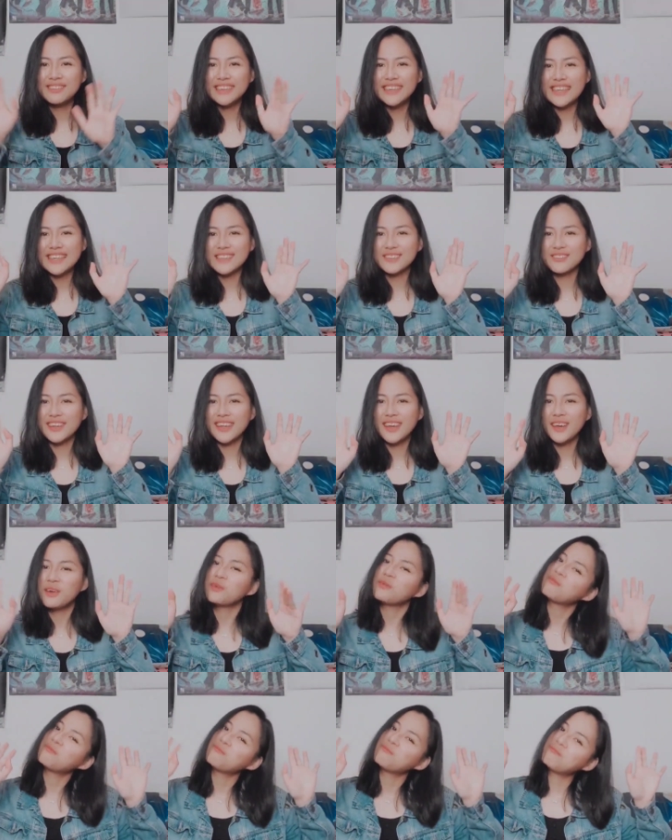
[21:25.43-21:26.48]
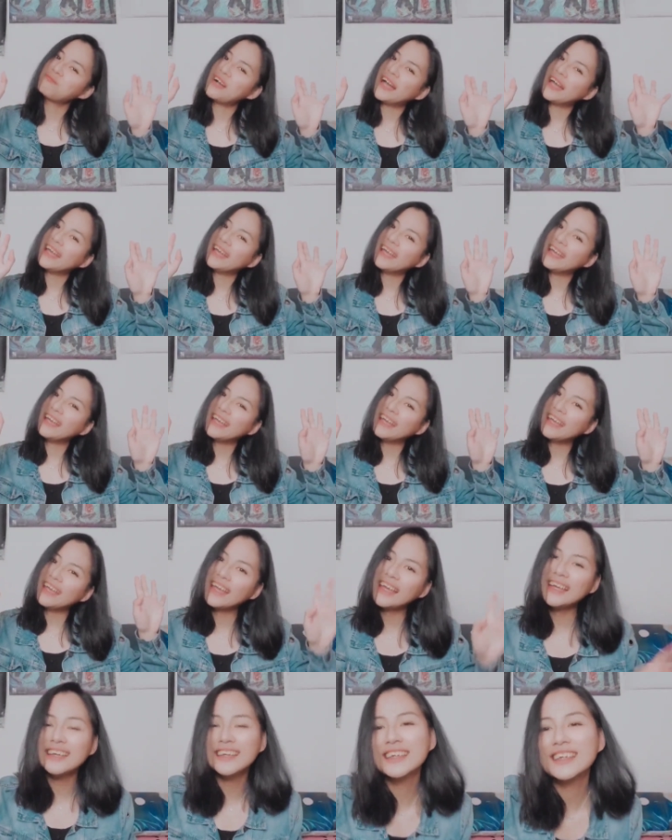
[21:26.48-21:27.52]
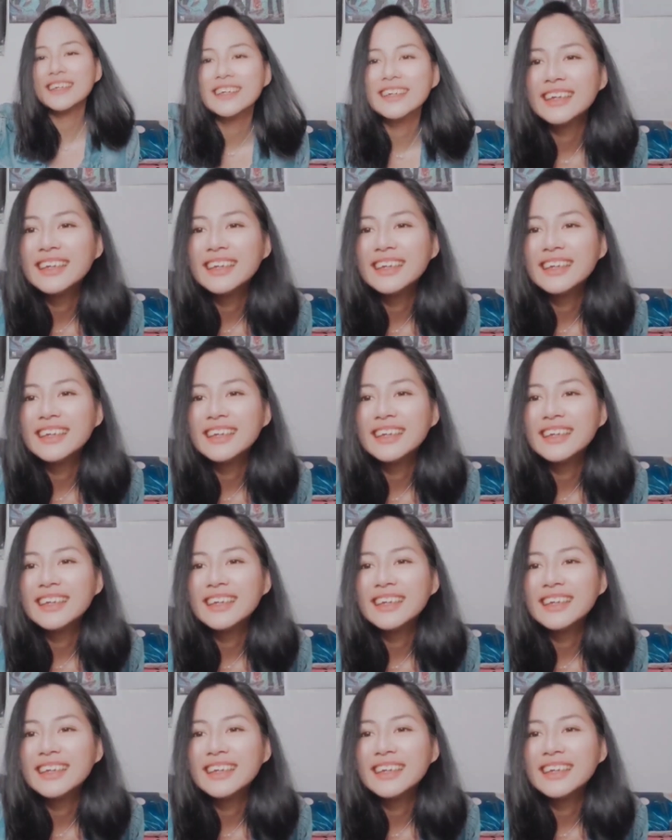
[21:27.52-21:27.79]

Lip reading: my next video. Bye!